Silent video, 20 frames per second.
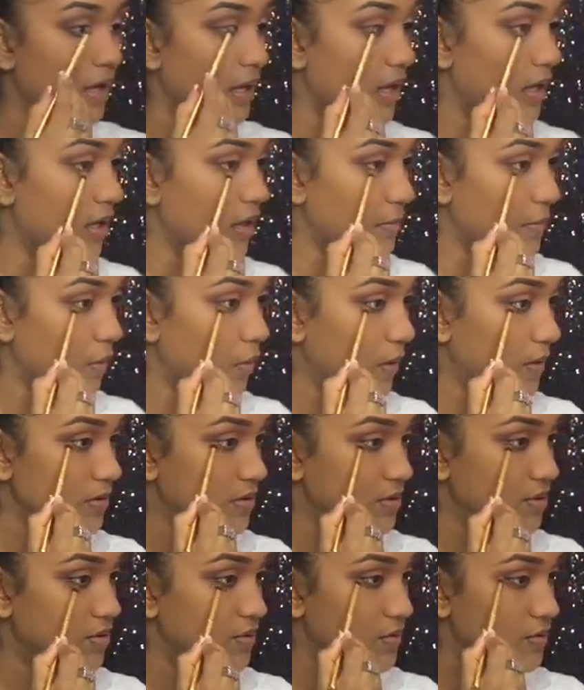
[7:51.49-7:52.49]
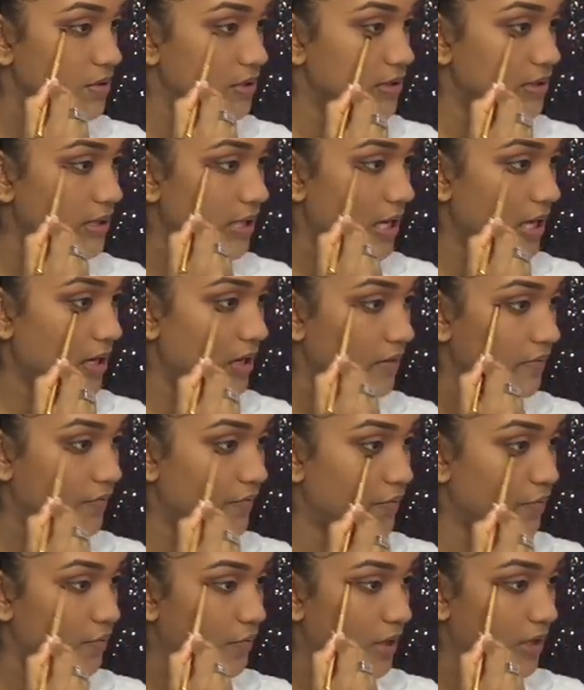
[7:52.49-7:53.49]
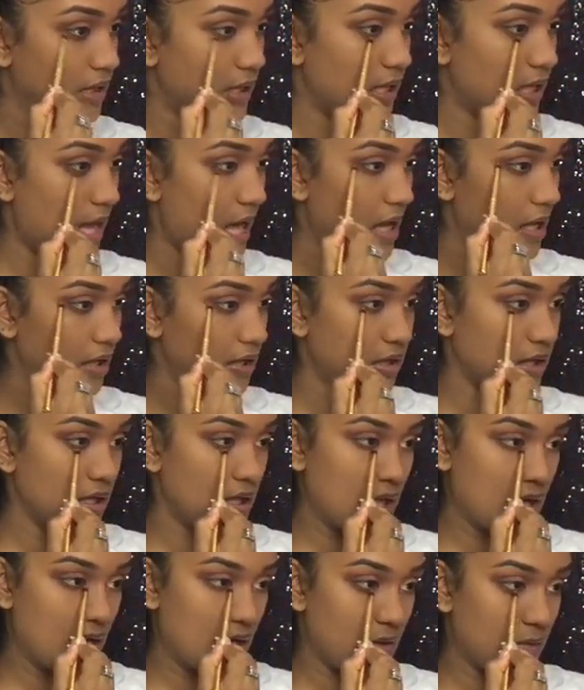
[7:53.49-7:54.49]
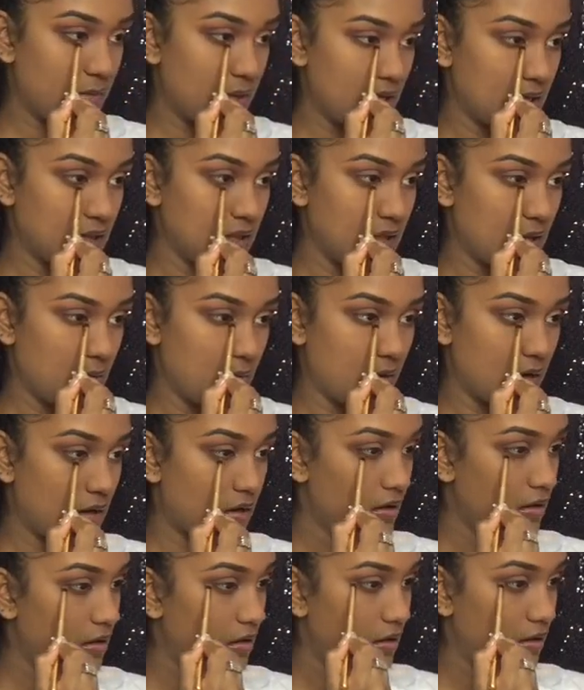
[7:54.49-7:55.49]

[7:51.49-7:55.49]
And I'm going to just kind of run that a little bit lower.